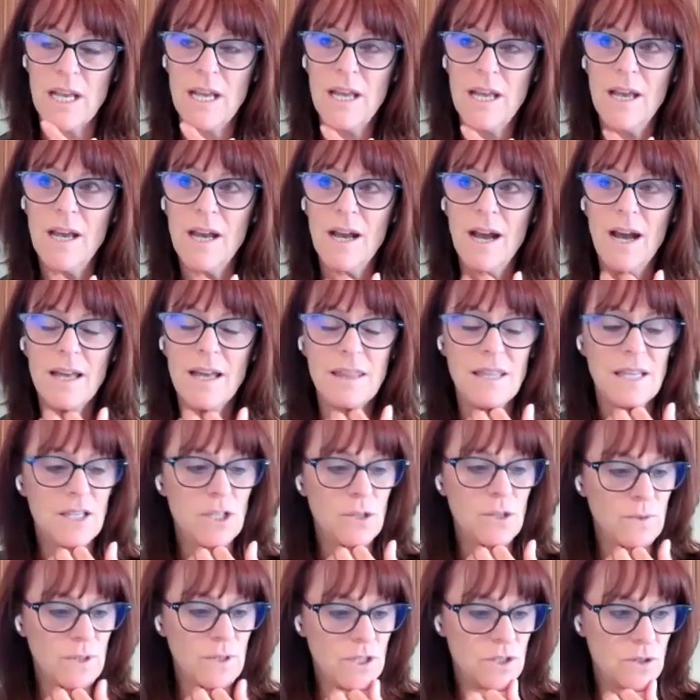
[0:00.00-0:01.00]
I think
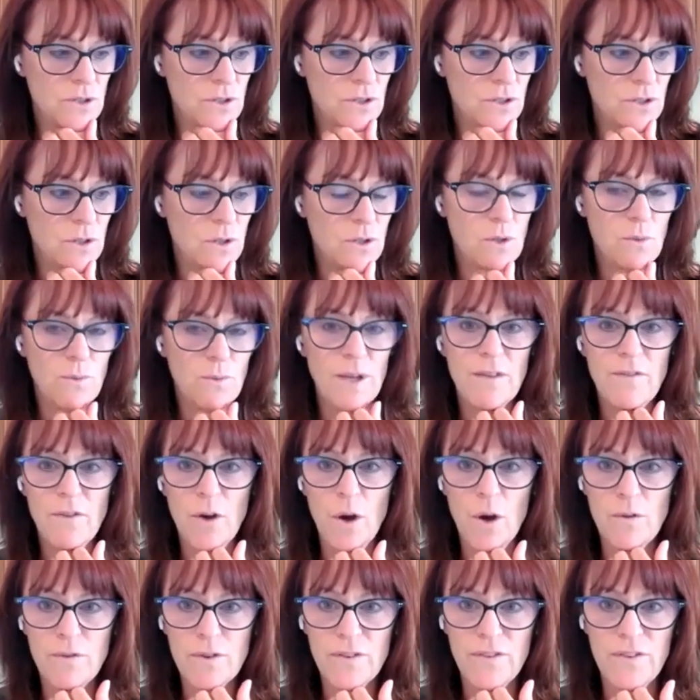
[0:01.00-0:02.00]
the research showed that we have
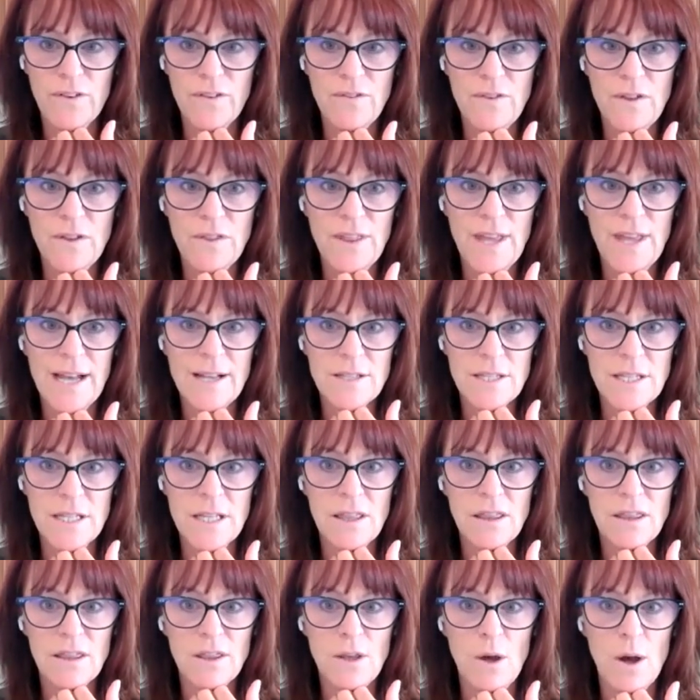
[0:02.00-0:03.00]
over
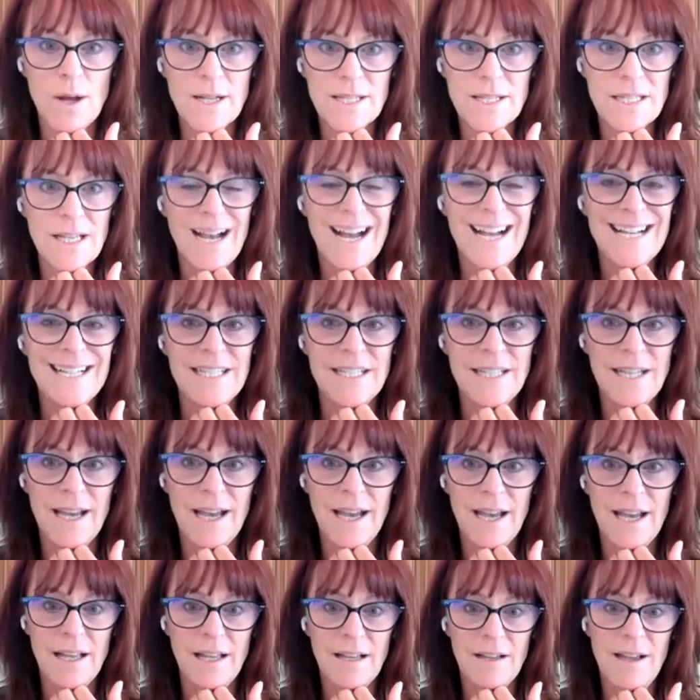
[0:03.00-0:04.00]
50,000 thoughts a
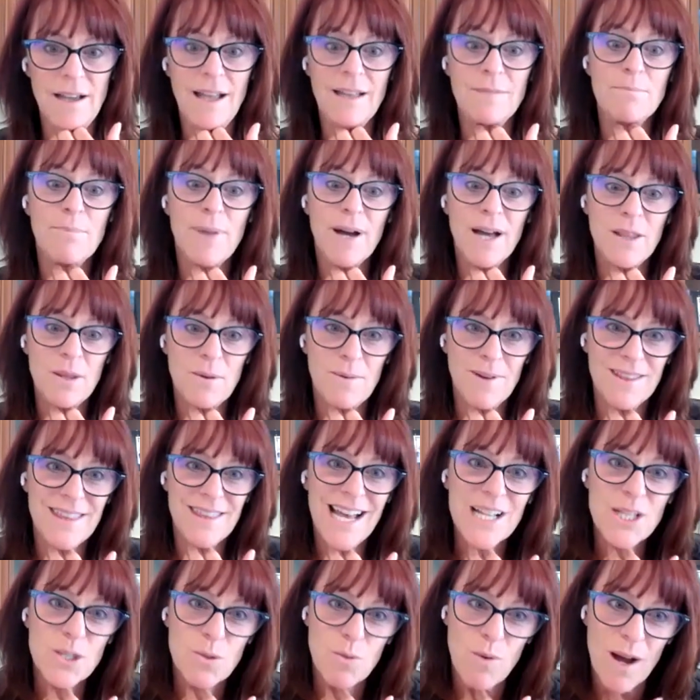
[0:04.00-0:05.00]
day. And by the way,
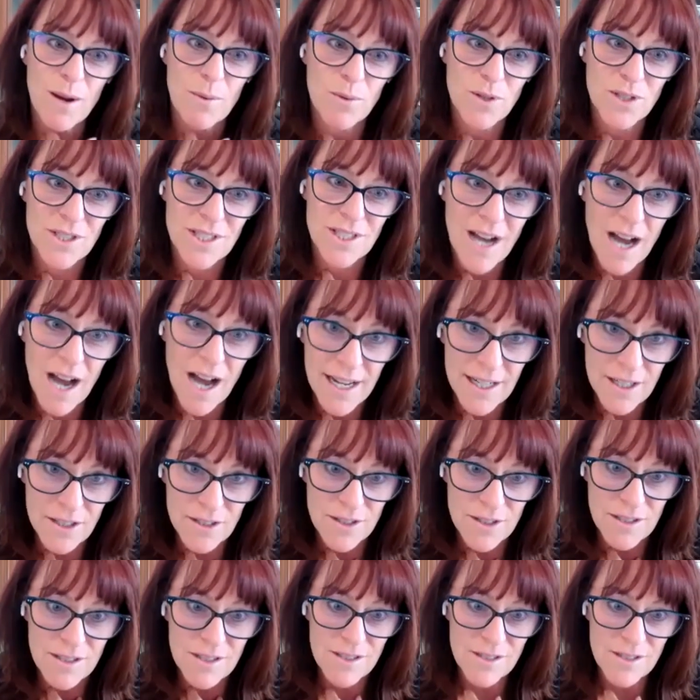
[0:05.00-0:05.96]
that's why we're tired.